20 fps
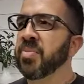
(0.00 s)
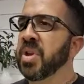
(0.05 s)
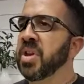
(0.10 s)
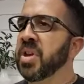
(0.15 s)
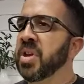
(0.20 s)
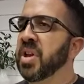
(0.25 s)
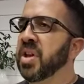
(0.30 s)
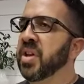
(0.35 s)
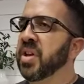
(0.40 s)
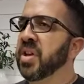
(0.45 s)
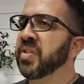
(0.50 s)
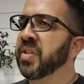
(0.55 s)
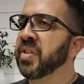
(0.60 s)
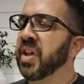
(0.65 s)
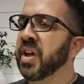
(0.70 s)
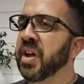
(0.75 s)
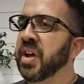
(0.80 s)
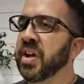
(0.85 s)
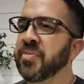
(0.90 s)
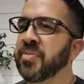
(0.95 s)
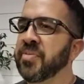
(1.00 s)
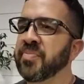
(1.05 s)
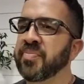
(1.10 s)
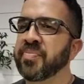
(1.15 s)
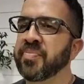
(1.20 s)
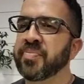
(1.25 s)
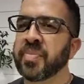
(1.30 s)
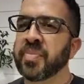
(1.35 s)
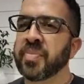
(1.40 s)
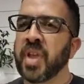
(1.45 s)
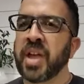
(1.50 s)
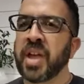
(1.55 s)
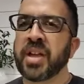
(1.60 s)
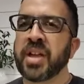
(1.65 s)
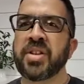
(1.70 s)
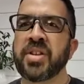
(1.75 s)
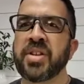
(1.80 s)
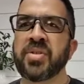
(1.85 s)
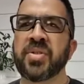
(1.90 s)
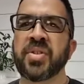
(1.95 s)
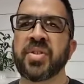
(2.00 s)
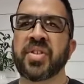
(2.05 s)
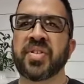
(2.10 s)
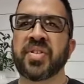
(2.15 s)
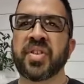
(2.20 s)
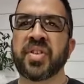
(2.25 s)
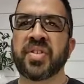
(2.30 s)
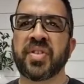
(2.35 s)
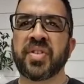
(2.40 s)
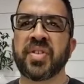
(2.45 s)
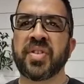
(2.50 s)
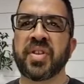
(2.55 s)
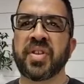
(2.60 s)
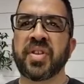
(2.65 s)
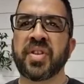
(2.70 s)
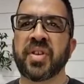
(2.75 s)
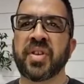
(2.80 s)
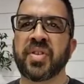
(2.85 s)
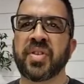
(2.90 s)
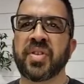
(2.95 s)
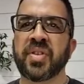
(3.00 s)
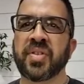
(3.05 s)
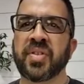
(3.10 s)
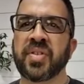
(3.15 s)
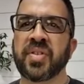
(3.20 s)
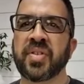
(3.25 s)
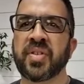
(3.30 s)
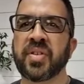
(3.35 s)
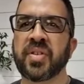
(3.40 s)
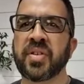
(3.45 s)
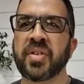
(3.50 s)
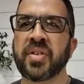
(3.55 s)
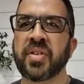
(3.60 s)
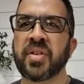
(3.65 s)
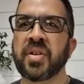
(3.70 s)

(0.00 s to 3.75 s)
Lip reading: I can't because I got to do this, this, and this.